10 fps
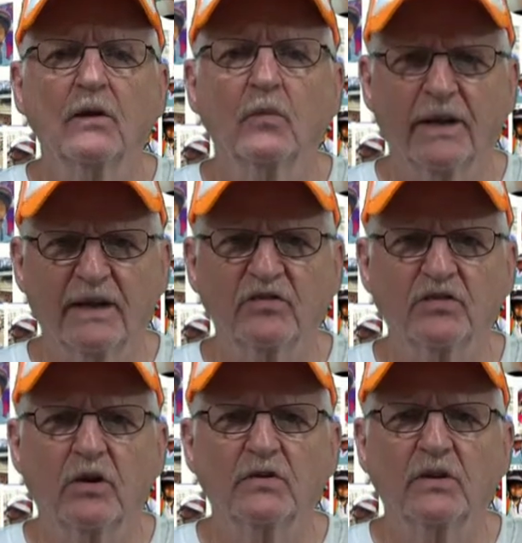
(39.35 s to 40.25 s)
When I
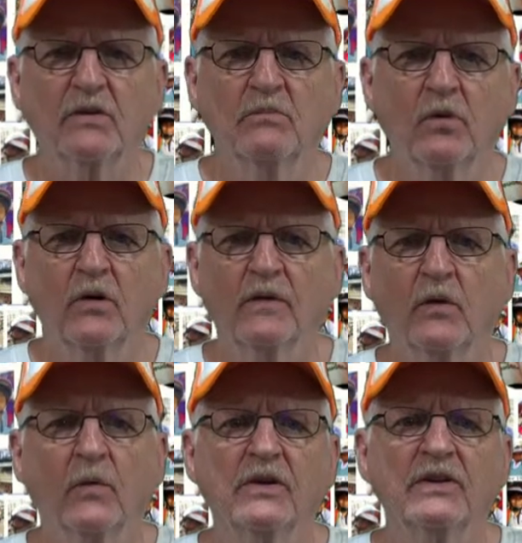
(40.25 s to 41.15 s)
started more
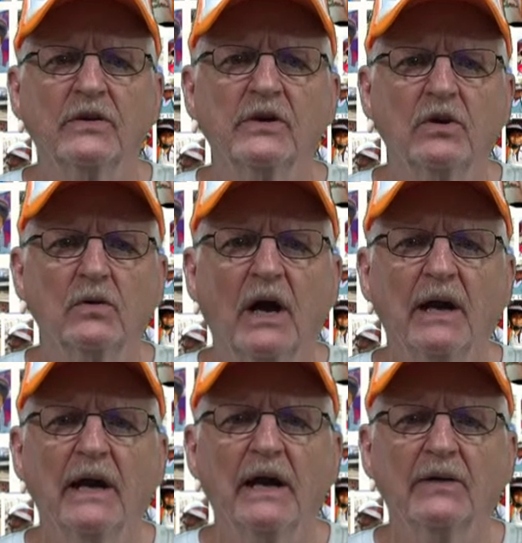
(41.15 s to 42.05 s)
than 1 year ago,
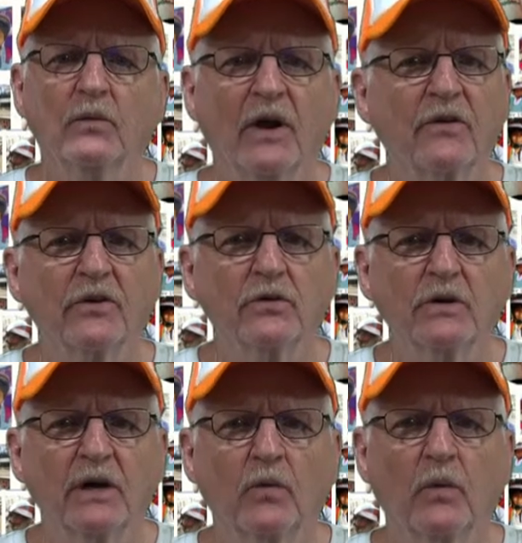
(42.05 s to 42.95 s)
I had one
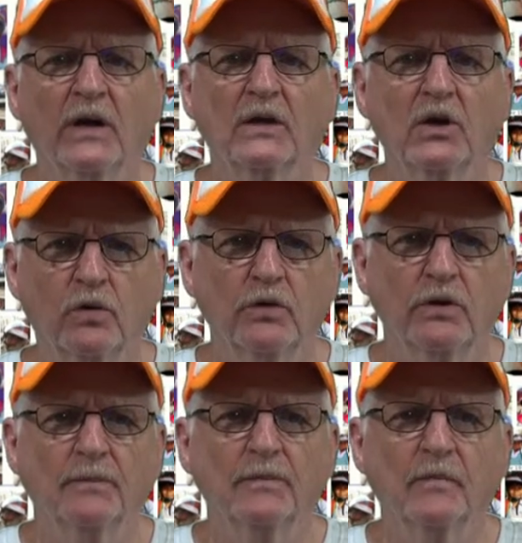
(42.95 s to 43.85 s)
role and one goal.
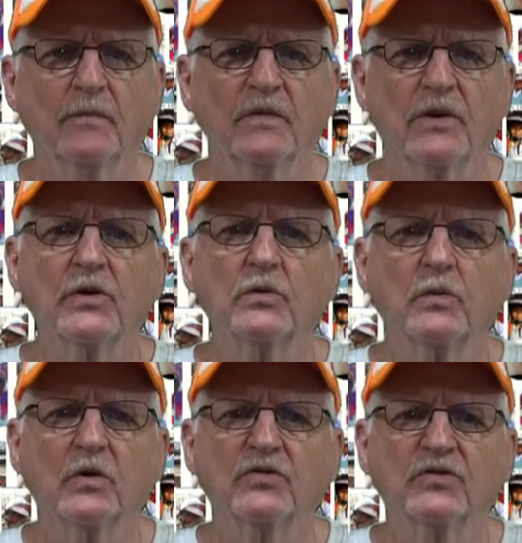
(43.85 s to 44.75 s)
The role
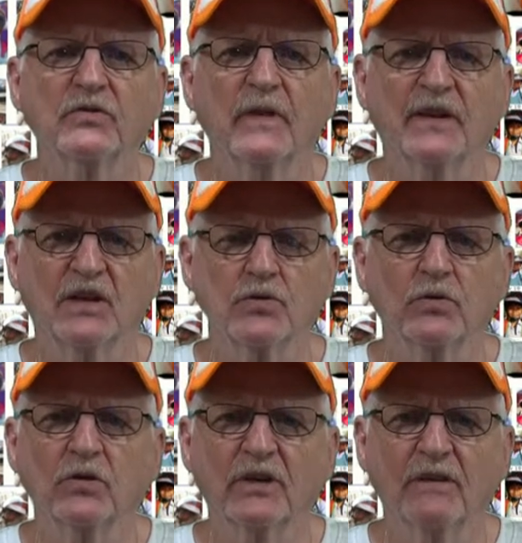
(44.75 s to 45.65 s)
was that I
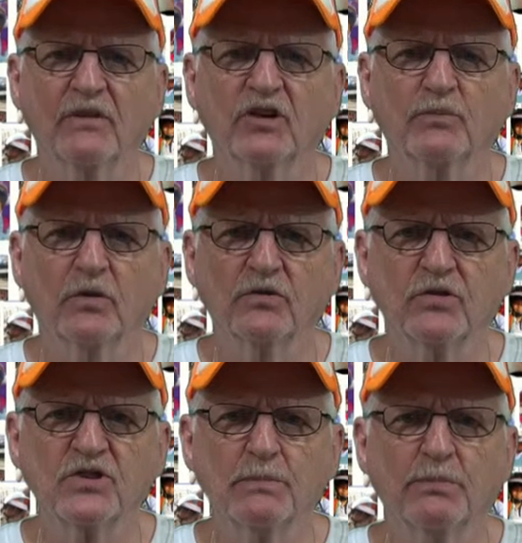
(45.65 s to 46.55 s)
should not have any
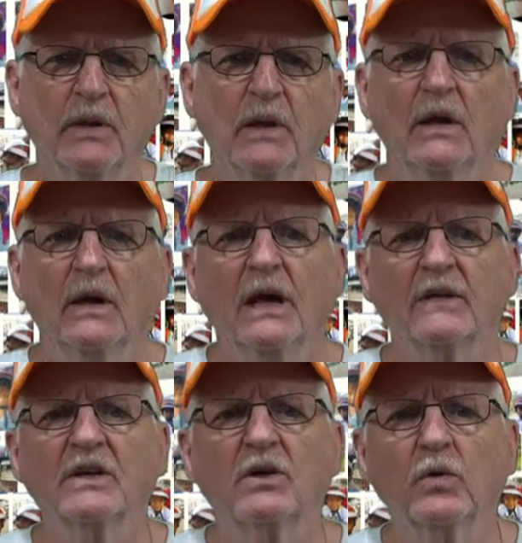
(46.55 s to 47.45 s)
sponsorship,
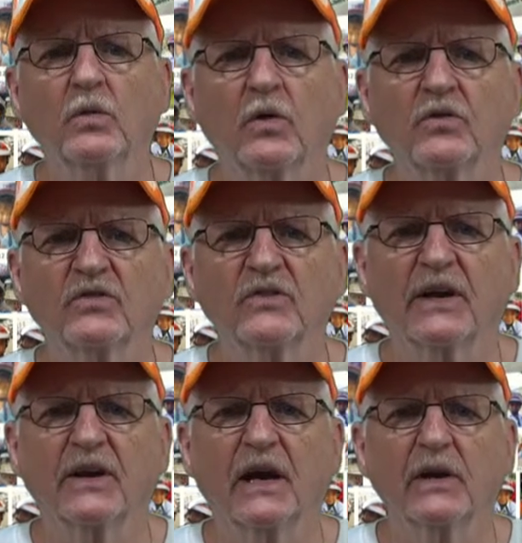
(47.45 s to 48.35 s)
and the goal was
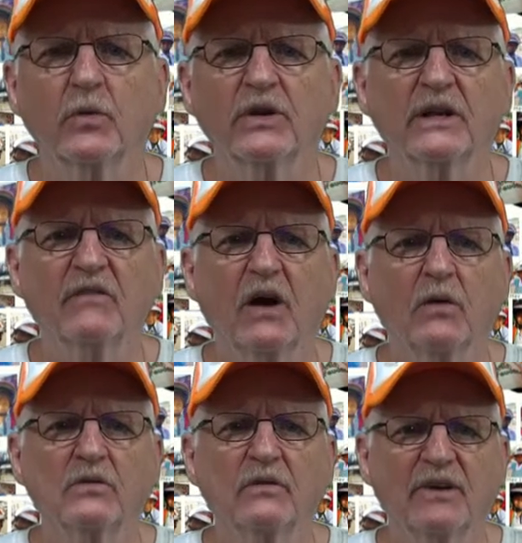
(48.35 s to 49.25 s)
that I would give
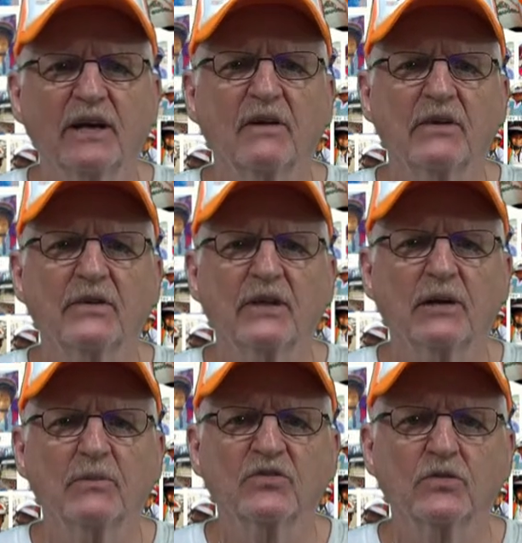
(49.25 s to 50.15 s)
out 500
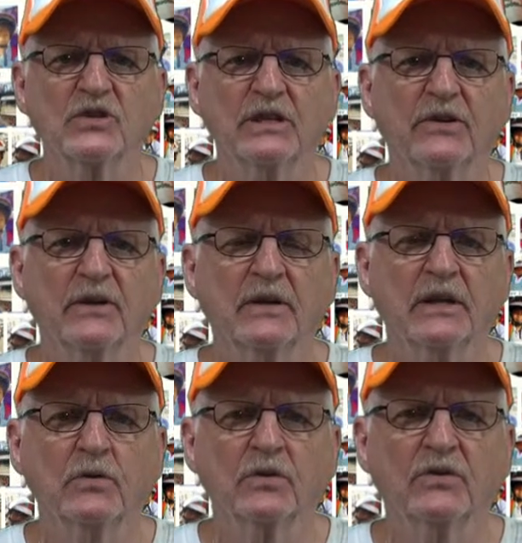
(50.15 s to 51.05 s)
helmets to children
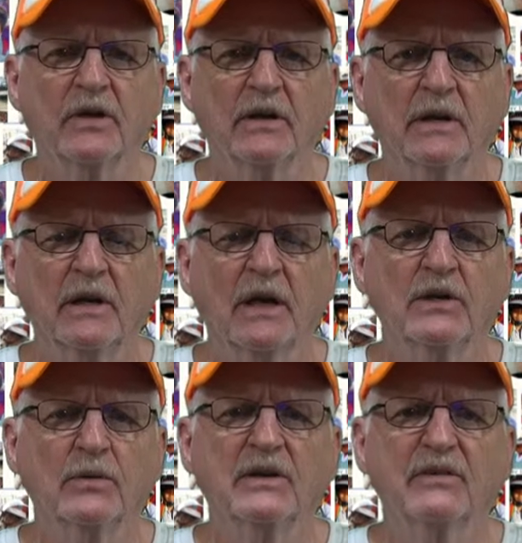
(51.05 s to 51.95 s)
in Udonthani
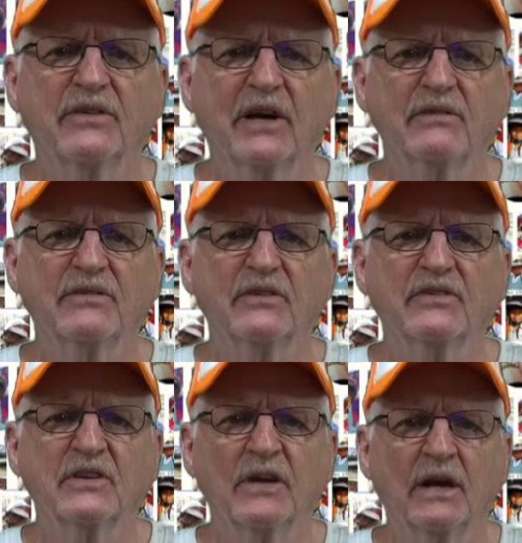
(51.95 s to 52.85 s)
25,
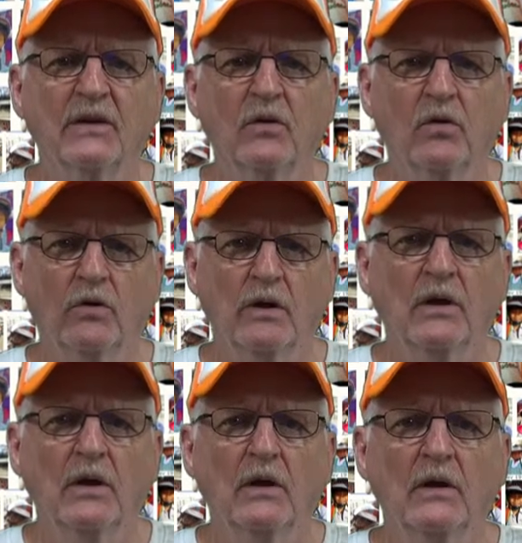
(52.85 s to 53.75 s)
59 or
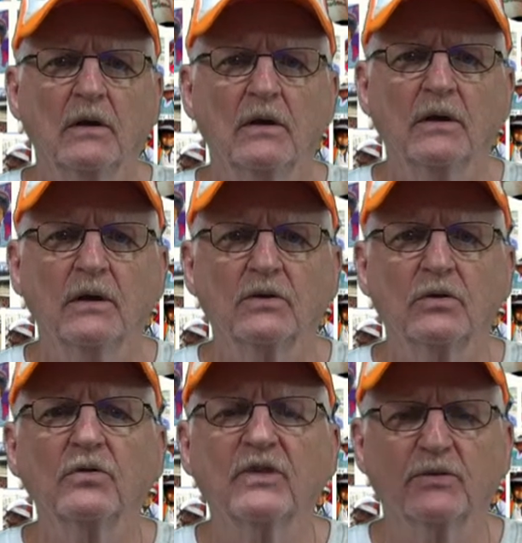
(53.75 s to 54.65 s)

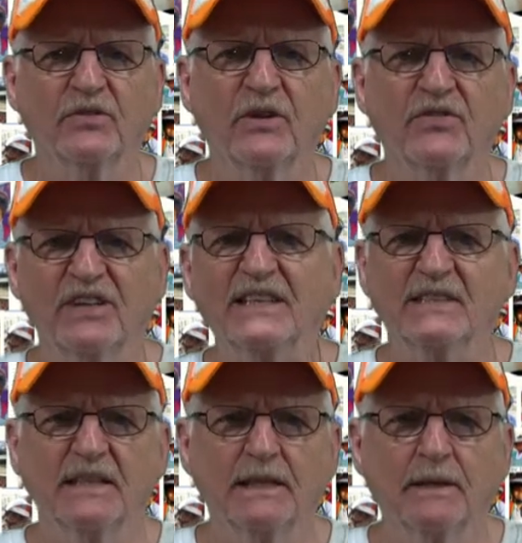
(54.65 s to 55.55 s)

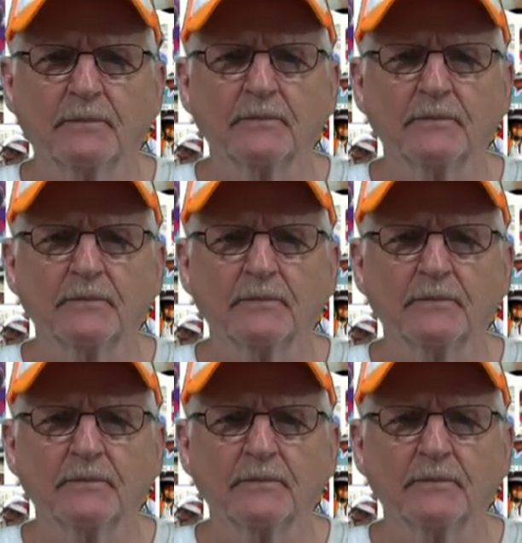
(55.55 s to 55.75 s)
2016.